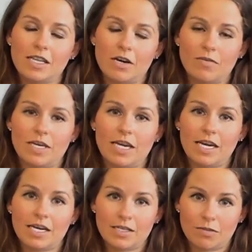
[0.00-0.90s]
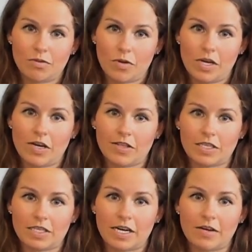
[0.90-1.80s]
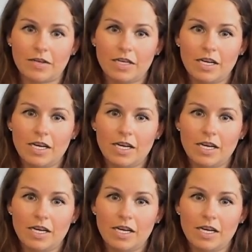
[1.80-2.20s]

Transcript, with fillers: that we can deploy on the cloud.